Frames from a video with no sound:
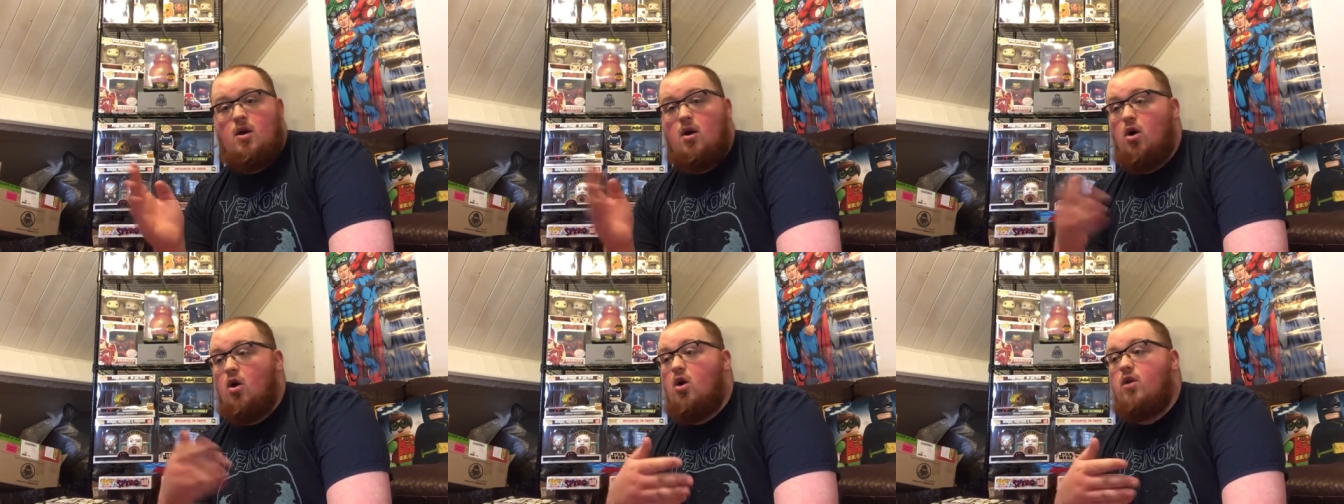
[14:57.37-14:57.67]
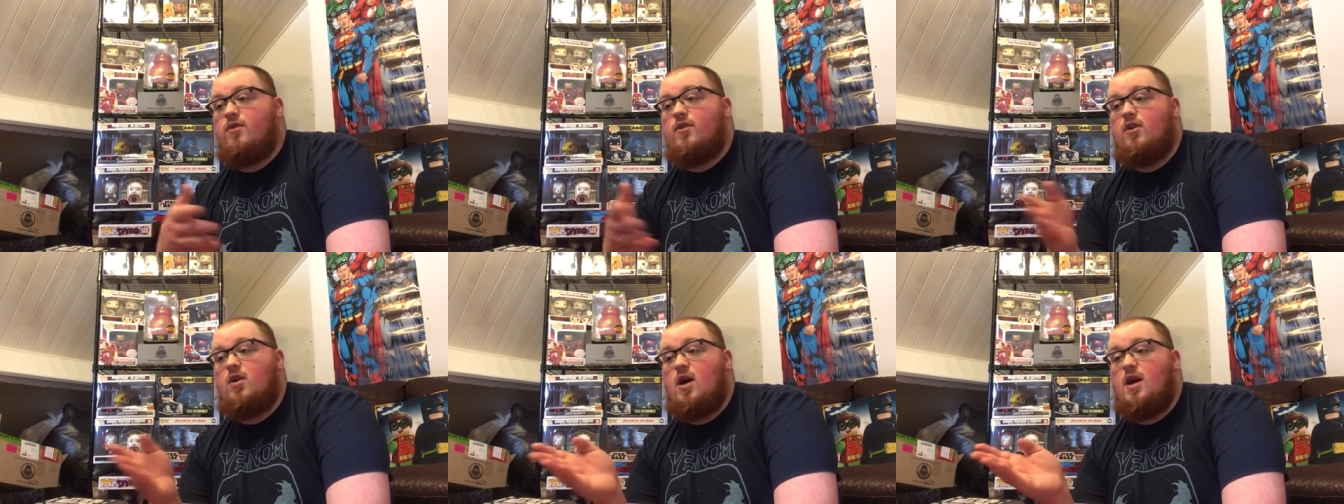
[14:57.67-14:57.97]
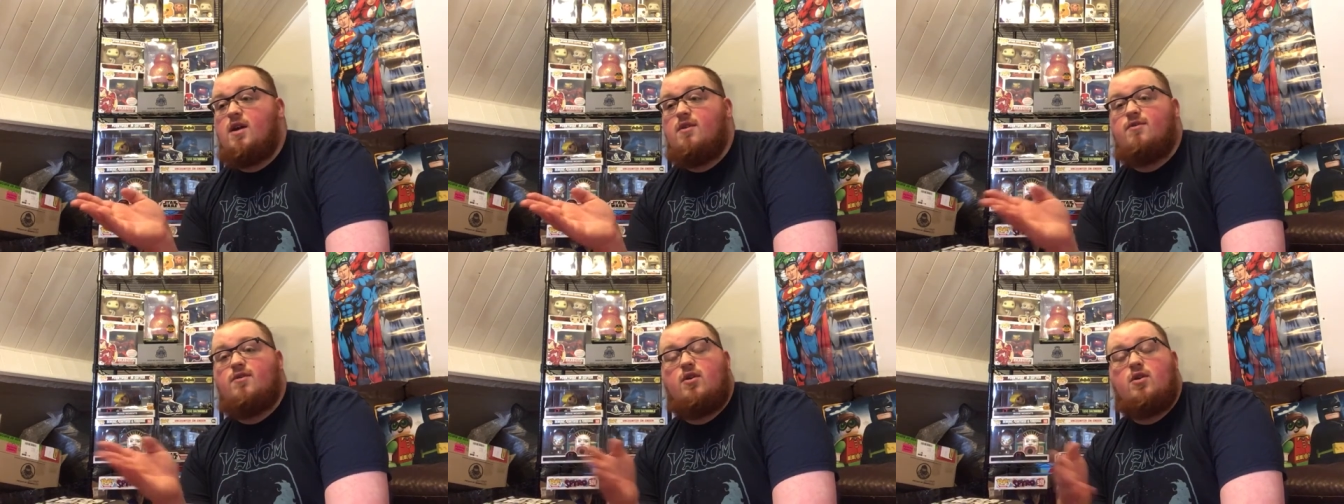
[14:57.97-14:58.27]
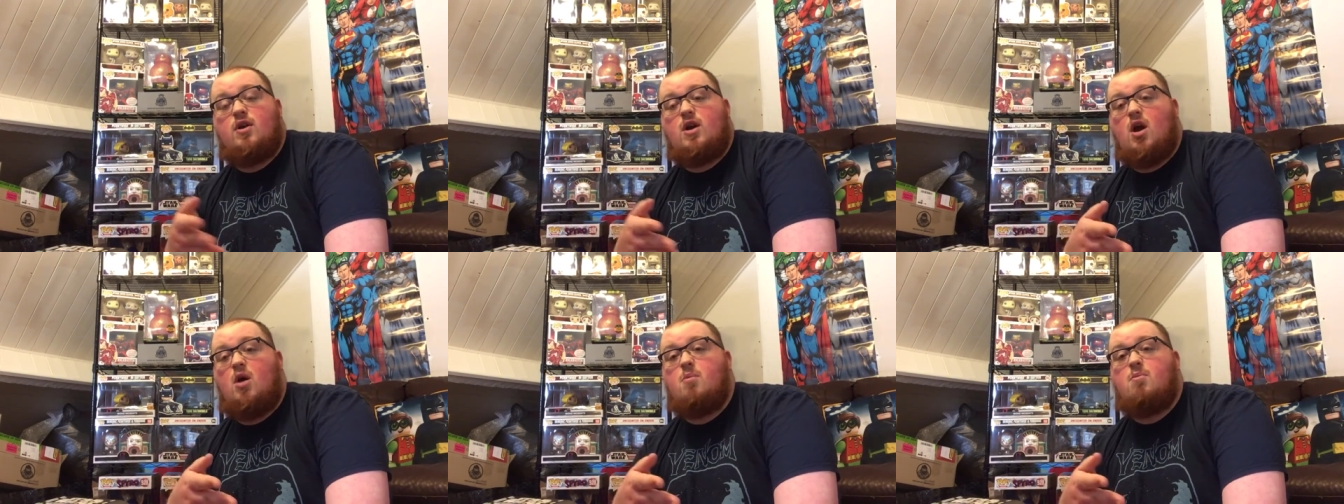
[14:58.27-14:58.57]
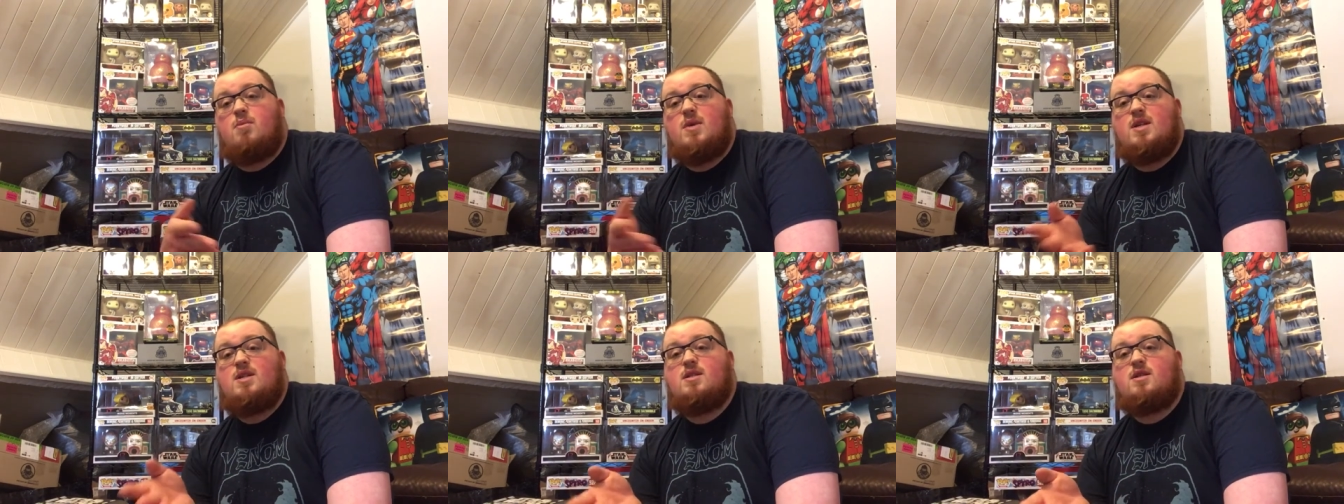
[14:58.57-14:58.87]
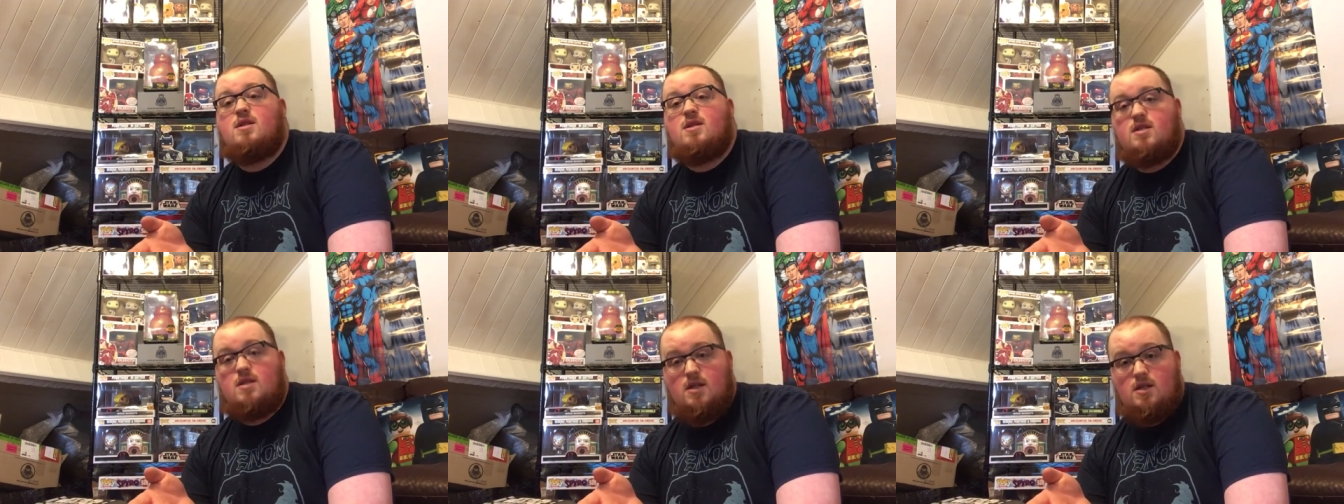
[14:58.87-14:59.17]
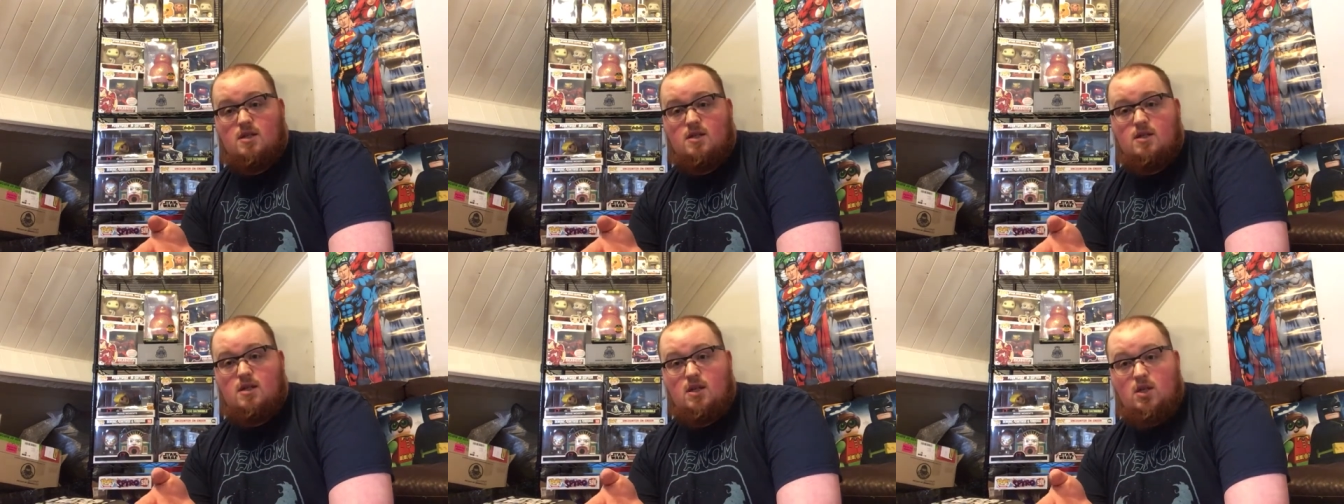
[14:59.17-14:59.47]
or if you've got any Funko
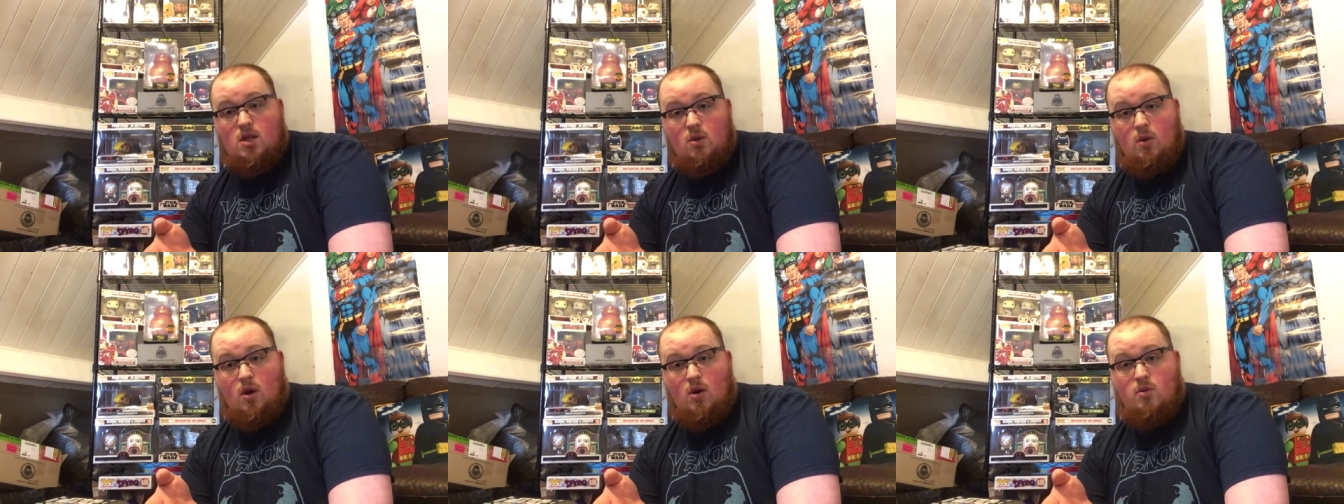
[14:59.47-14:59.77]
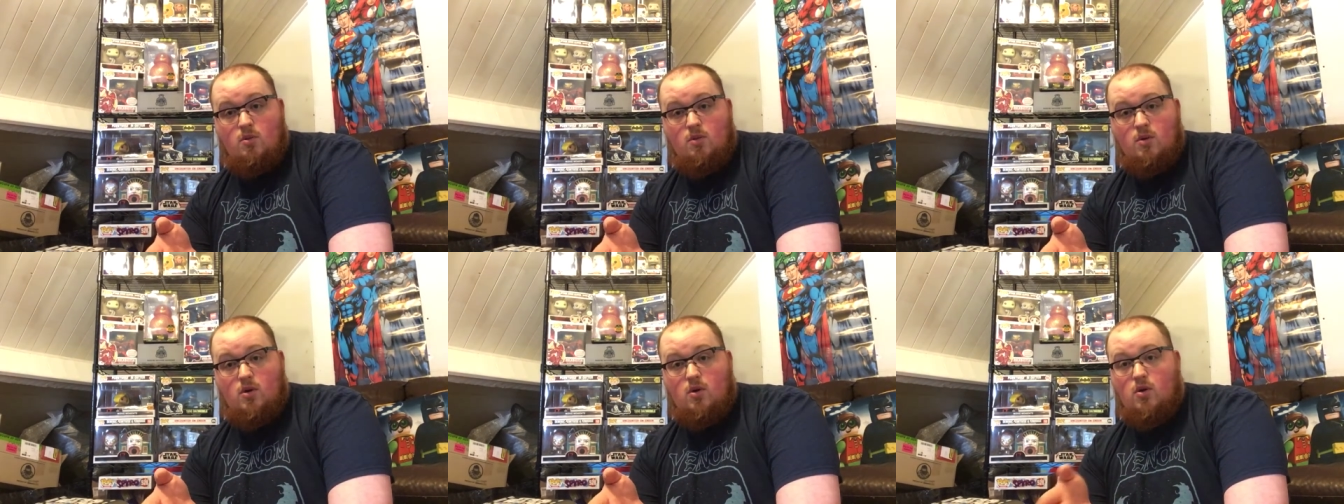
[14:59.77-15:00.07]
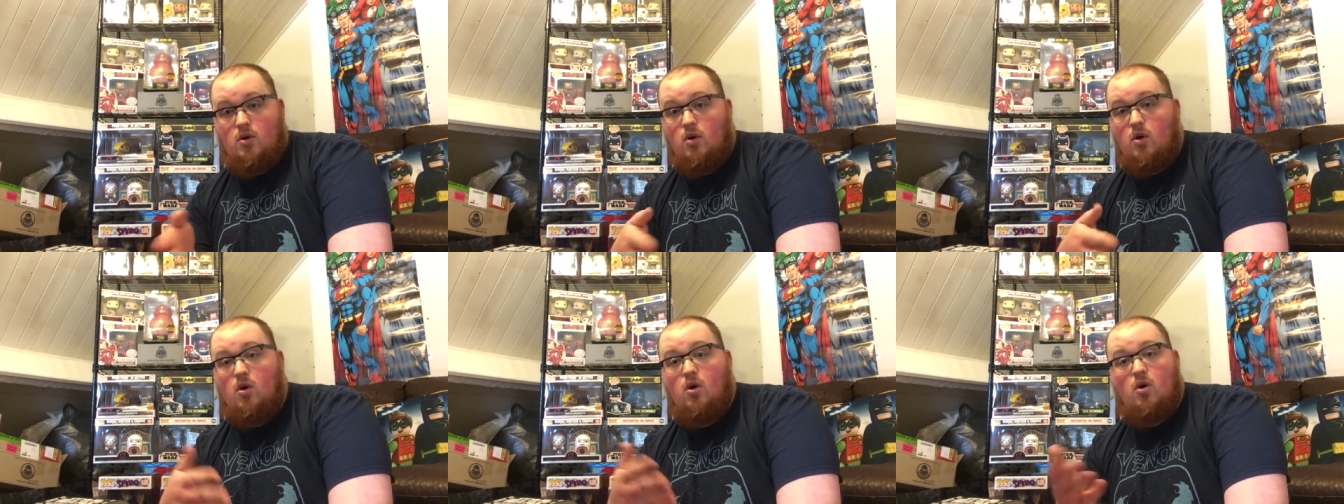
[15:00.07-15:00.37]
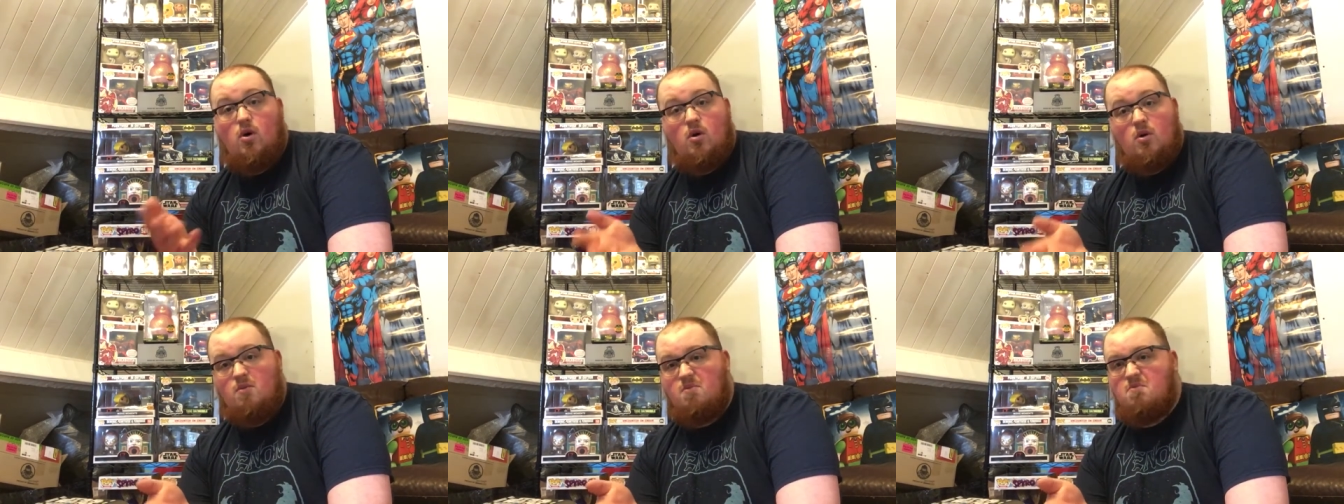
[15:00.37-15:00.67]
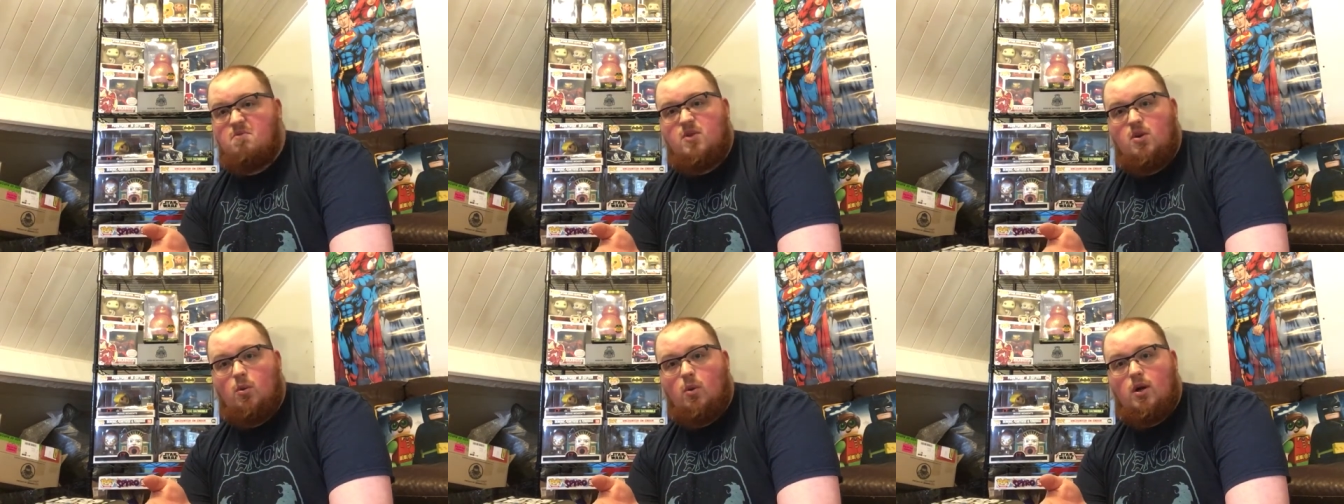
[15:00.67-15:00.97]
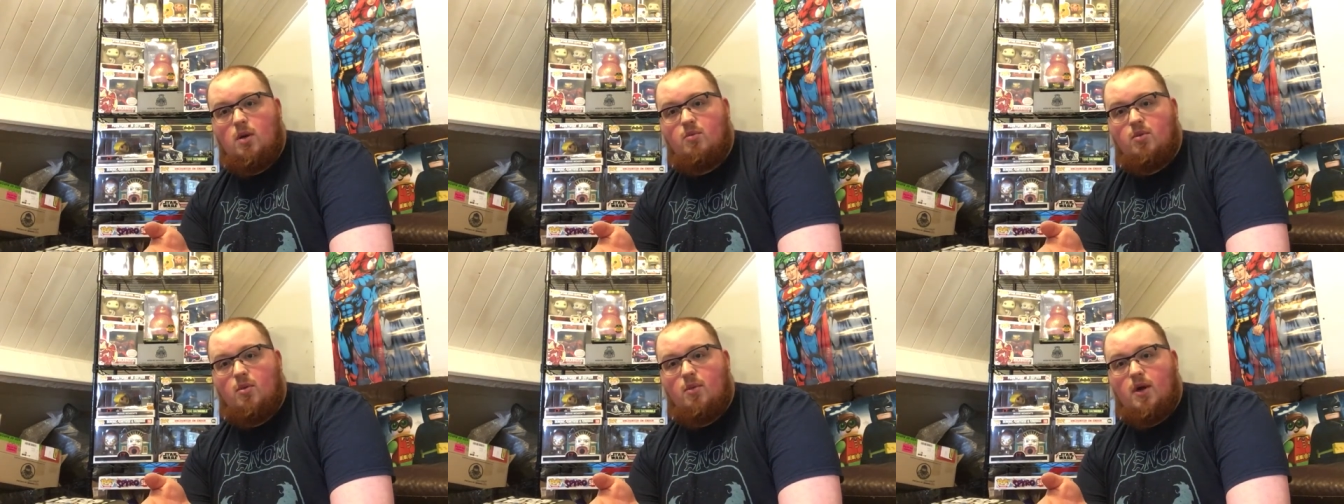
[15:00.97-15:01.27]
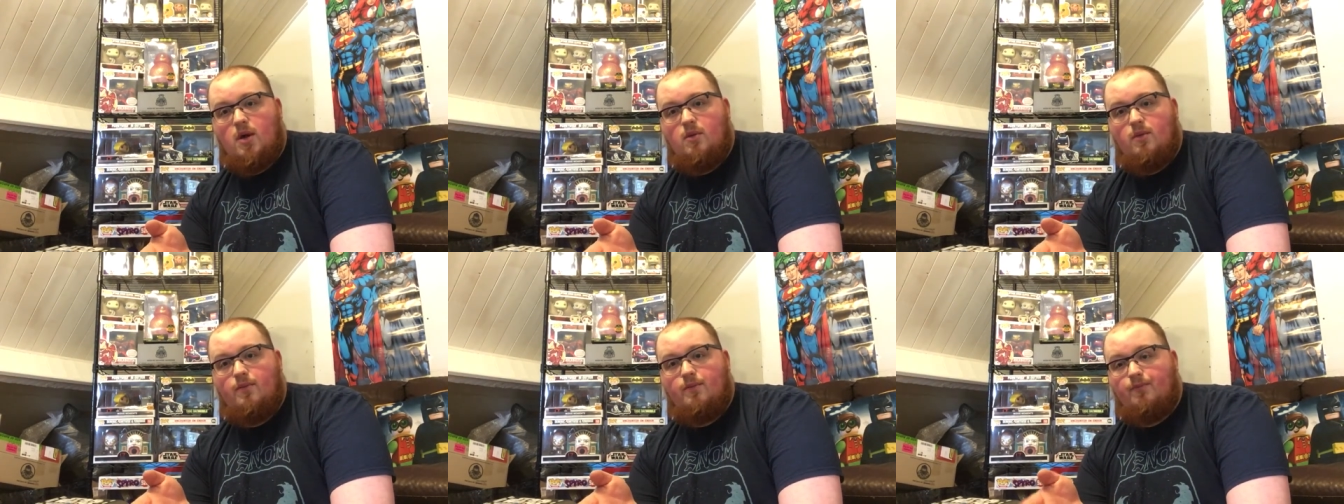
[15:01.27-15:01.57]
businesses that you own or you want to
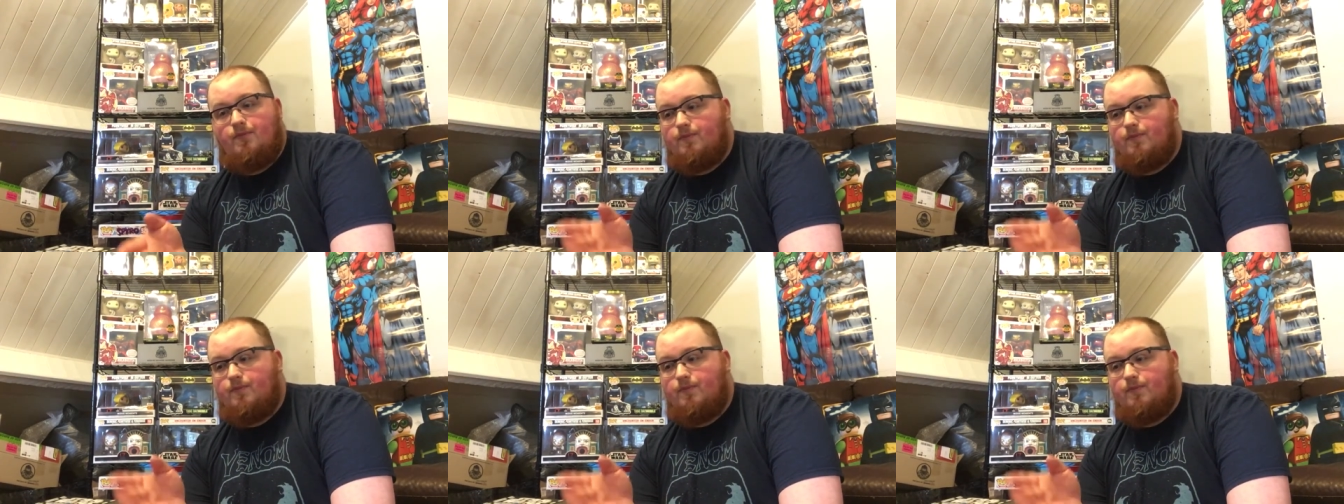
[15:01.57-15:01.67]
promote,